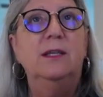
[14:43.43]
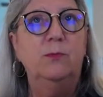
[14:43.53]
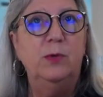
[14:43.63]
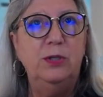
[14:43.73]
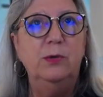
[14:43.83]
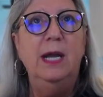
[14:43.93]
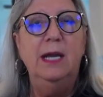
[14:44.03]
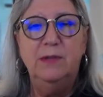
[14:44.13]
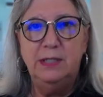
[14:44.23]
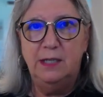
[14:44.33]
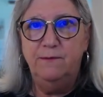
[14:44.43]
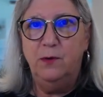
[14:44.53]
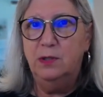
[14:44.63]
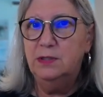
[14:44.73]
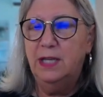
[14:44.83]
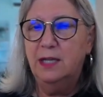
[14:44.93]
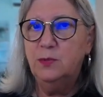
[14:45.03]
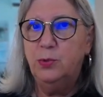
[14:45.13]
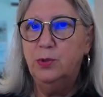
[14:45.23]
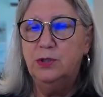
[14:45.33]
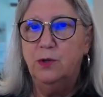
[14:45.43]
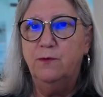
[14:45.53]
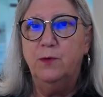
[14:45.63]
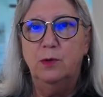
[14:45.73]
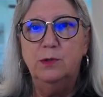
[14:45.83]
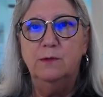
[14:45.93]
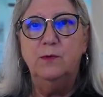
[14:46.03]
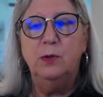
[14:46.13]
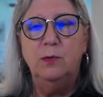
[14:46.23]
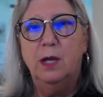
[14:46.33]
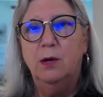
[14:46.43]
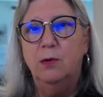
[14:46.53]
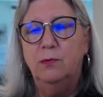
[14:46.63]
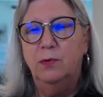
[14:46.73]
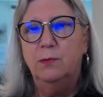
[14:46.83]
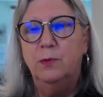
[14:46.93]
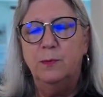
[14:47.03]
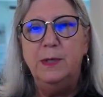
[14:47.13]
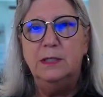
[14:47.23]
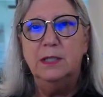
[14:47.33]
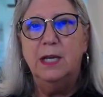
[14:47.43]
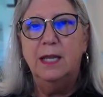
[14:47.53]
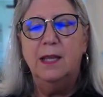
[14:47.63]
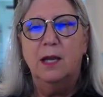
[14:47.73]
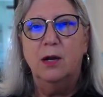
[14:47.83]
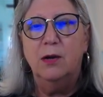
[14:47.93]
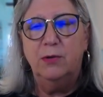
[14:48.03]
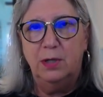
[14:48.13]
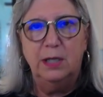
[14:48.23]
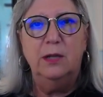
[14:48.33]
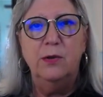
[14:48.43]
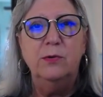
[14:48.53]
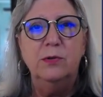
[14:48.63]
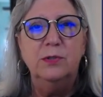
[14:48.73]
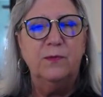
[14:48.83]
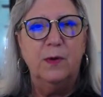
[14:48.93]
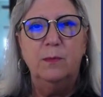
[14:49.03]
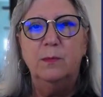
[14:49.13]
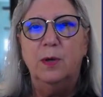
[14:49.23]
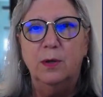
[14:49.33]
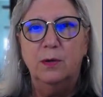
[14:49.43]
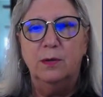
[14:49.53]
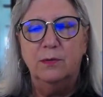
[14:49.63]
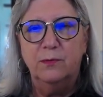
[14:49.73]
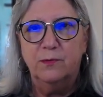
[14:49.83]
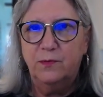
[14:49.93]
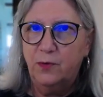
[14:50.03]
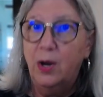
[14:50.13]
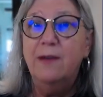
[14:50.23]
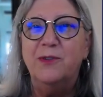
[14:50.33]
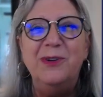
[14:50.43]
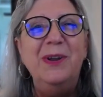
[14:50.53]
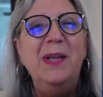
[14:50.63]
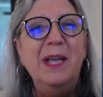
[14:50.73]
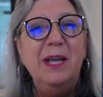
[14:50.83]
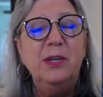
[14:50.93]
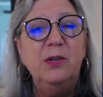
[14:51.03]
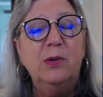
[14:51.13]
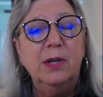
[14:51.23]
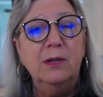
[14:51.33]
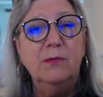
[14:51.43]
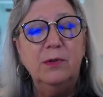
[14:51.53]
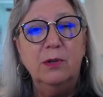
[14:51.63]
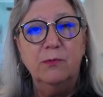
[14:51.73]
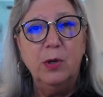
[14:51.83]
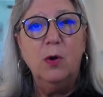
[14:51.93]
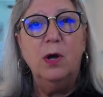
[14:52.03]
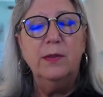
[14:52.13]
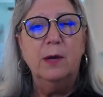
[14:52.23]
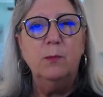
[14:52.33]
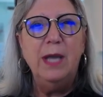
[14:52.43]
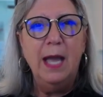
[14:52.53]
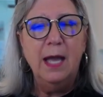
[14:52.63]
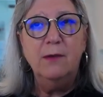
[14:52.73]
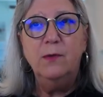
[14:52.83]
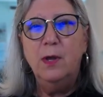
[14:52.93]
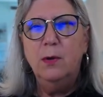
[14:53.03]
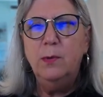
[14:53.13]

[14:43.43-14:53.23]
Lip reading: we do have the default dashboard, so for those of you that are with me today that are Click Learners from forever, you'll recall that we have